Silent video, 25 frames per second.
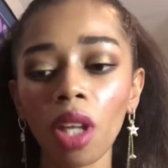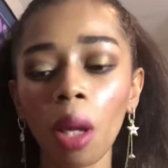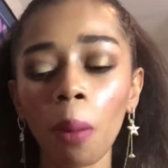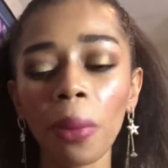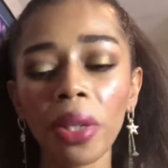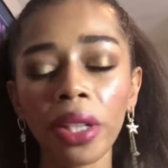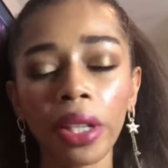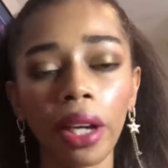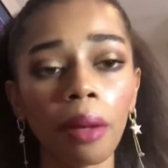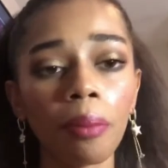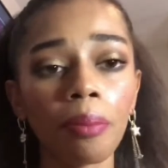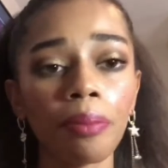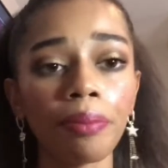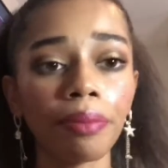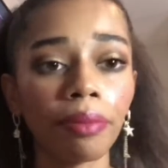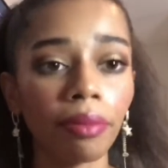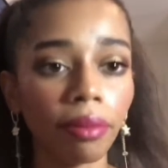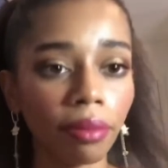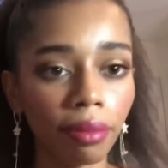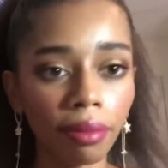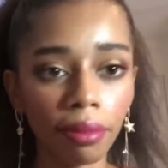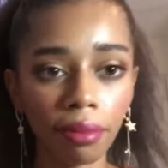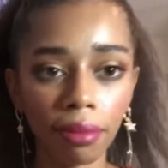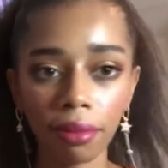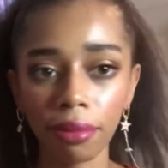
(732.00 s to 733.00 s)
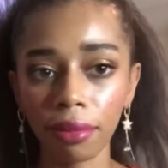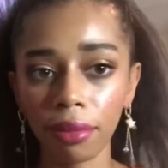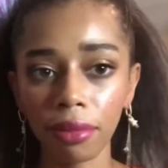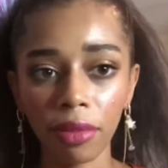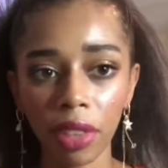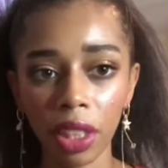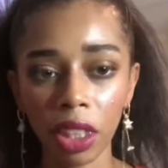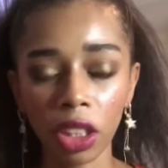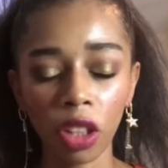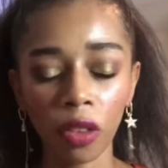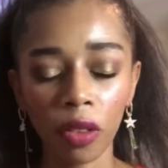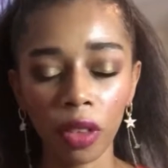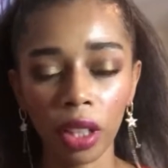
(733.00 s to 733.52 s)
but yeah,
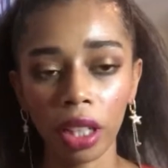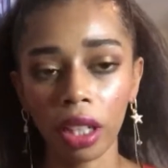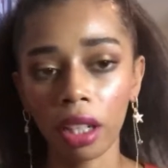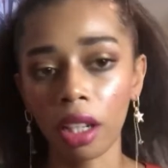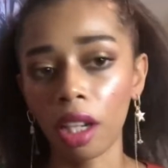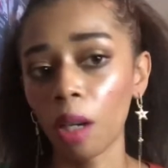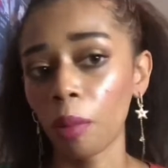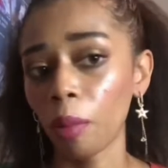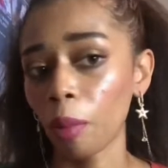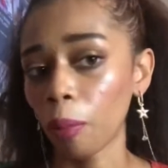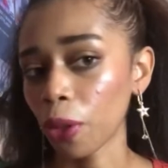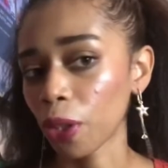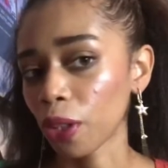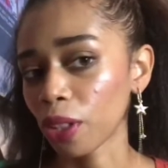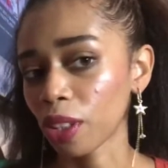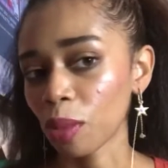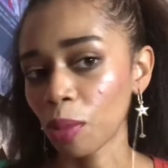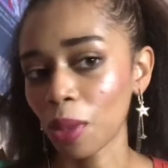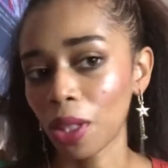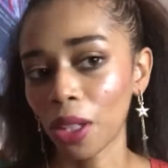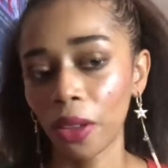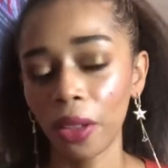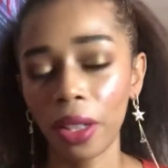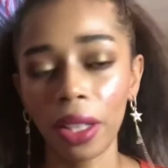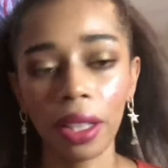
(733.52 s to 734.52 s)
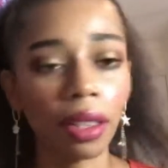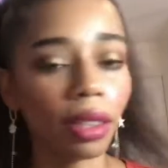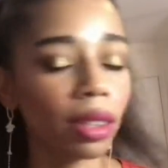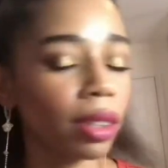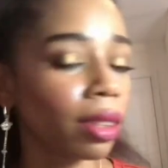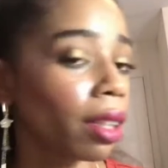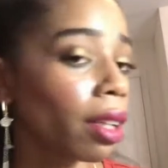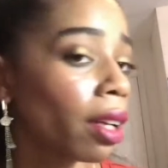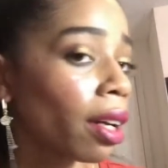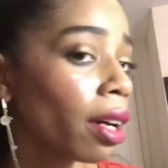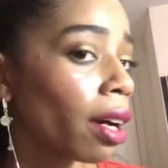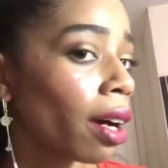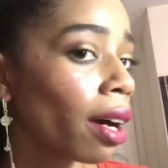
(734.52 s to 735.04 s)
finish everything up, put on some earrings.
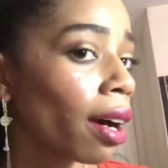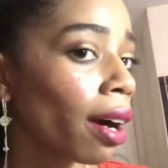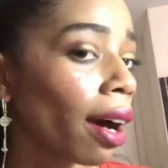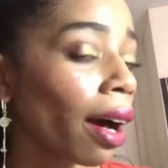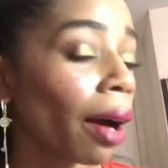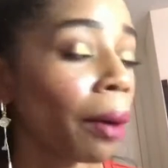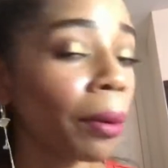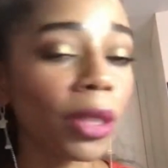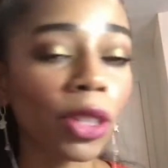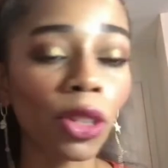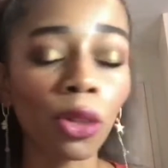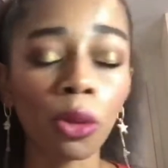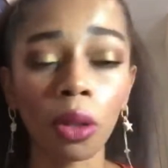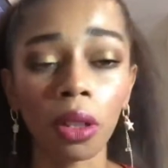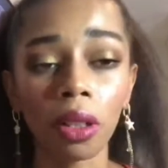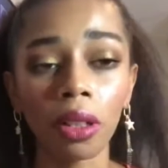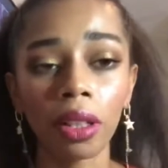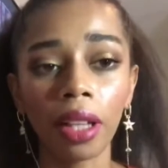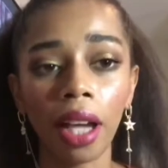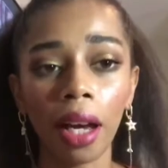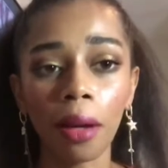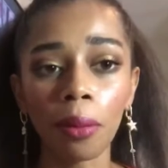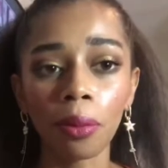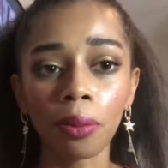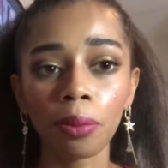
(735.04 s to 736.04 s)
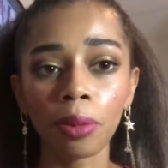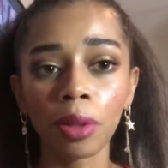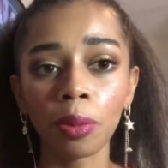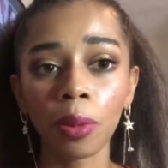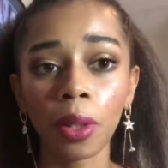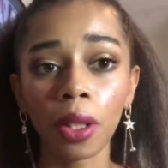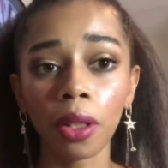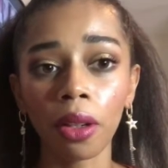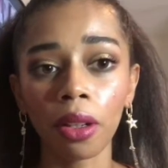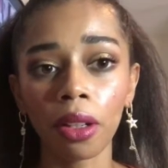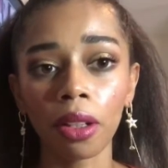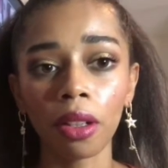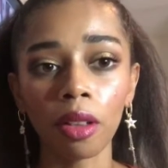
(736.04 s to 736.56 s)
I was struggling. I was
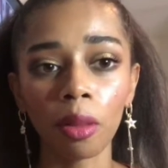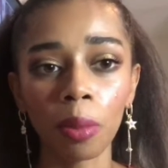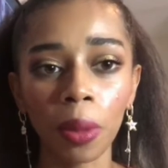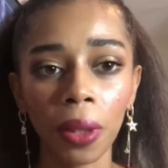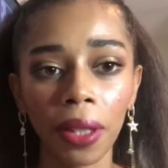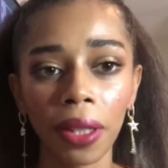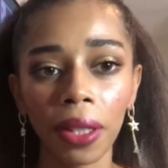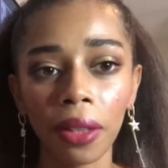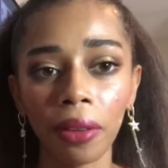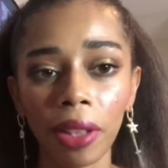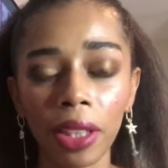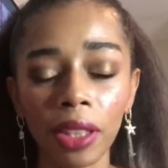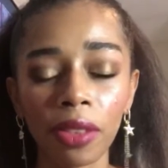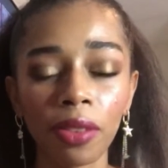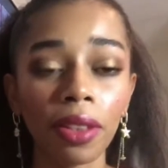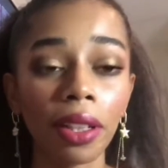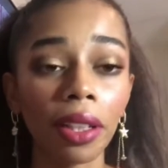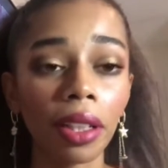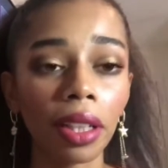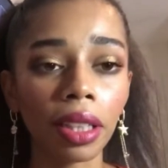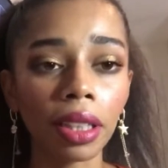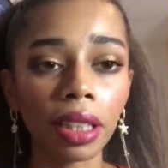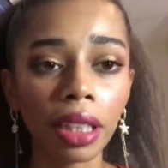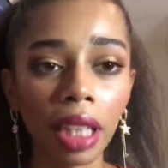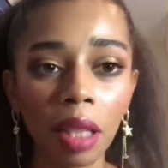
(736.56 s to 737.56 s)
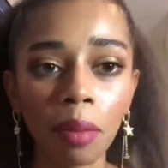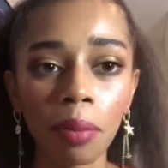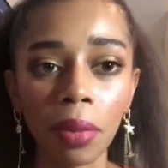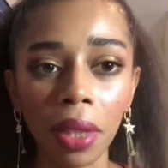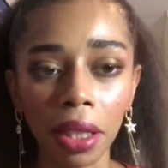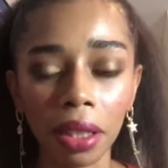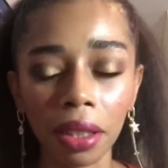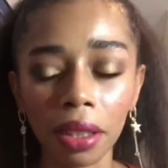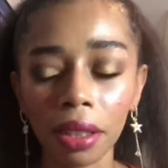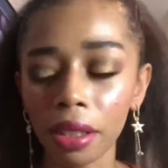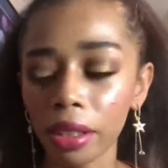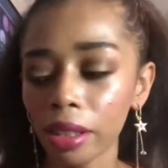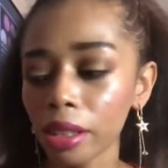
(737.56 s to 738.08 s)
putting on another pair of earrings for like 10
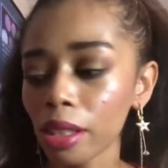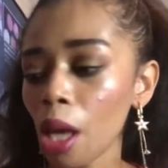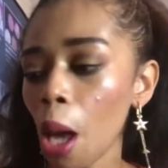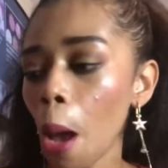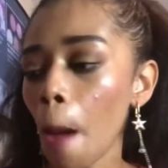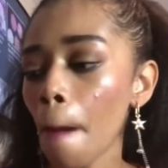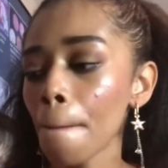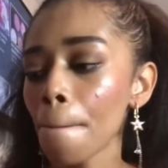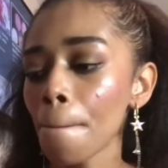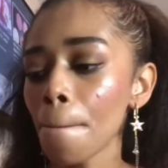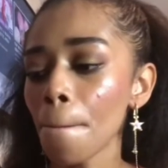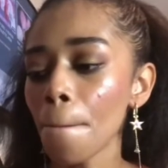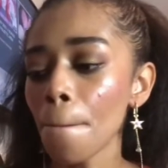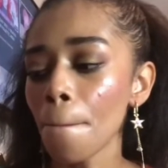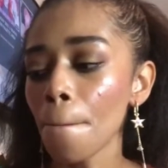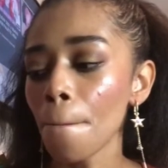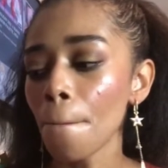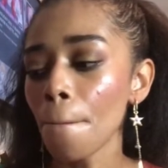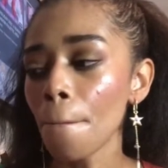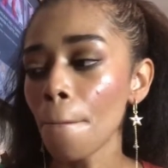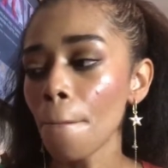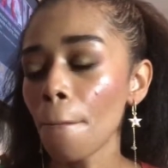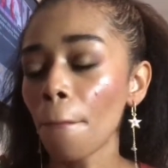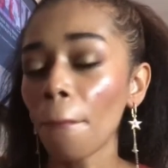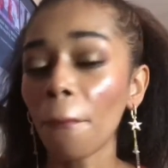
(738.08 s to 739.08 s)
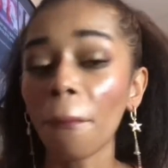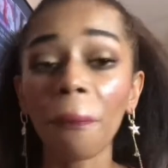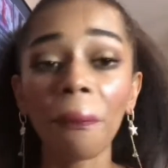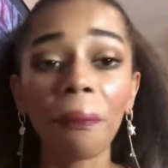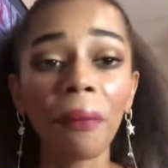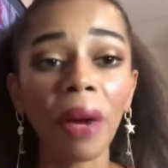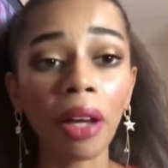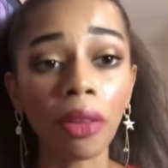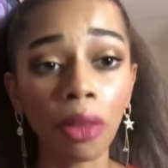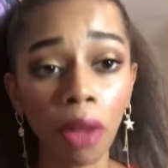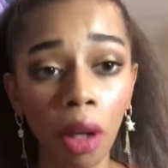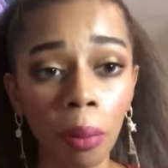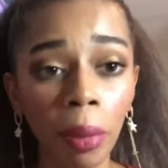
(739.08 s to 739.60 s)
minutes.
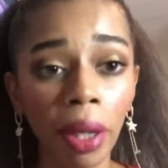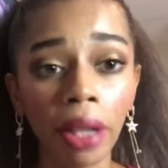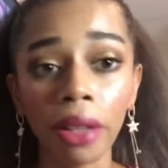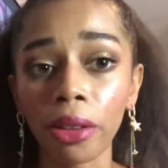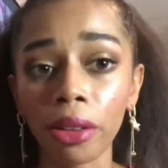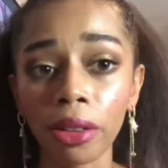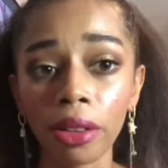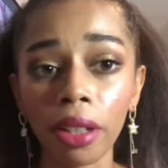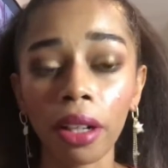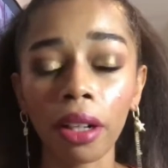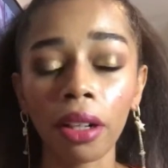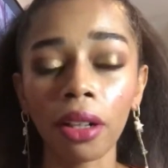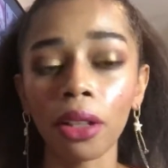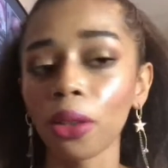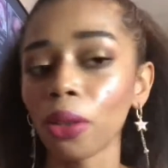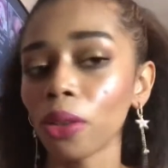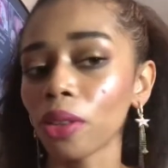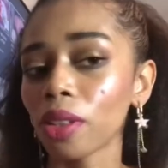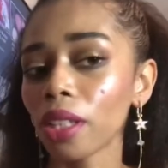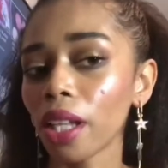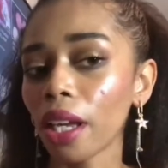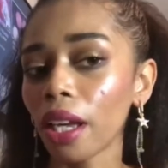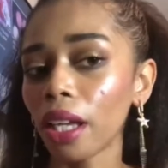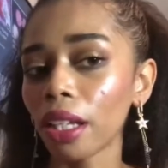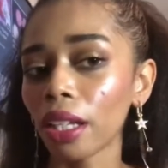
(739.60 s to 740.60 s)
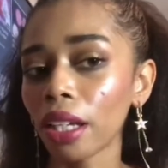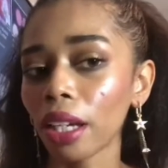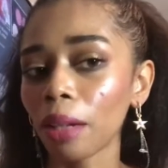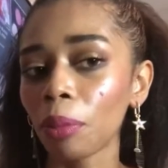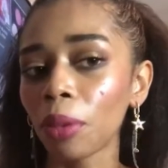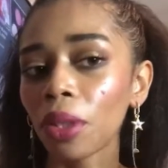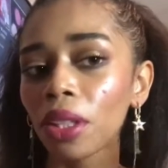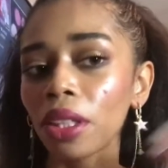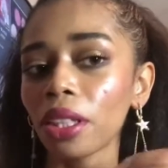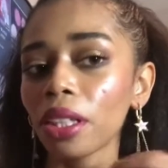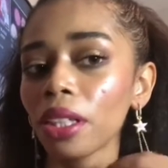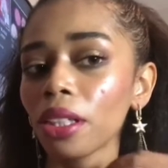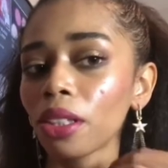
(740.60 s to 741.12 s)
I thought my ears had closed, and then I
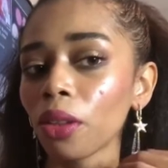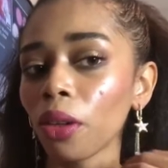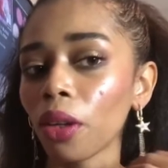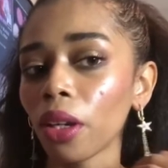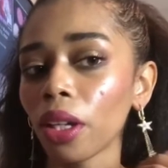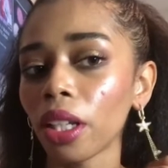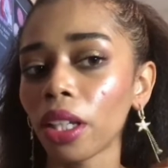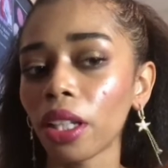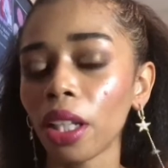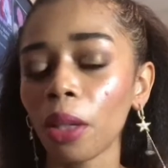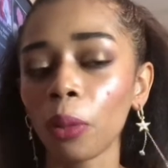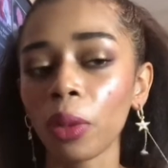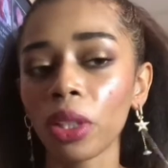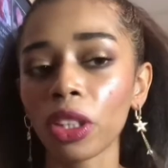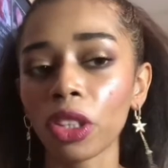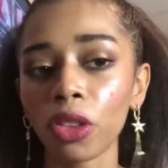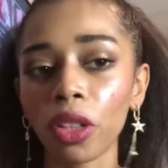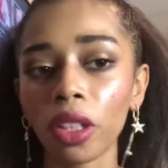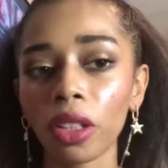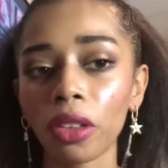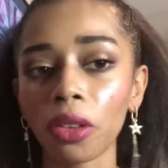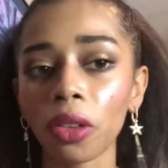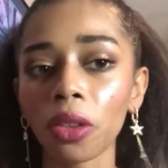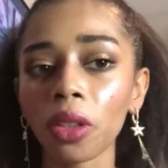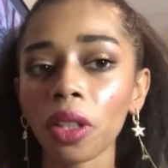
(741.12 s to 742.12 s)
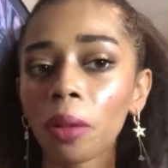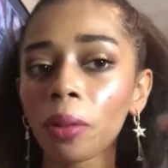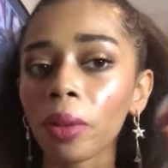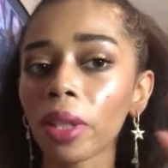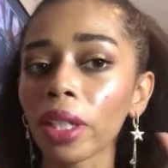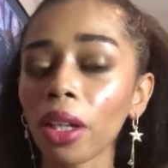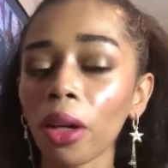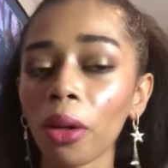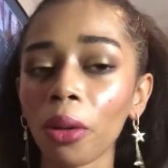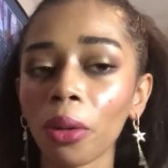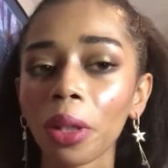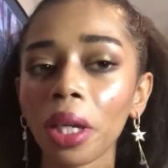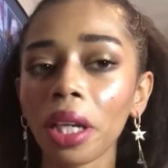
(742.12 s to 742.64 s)
put these on and they went straight through, and I'm like,
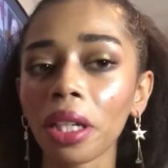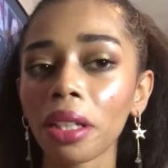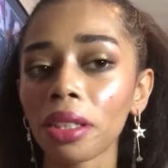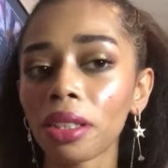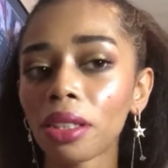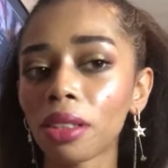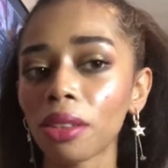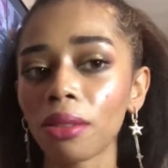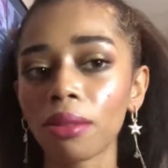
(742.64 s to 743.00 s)
oh, okay,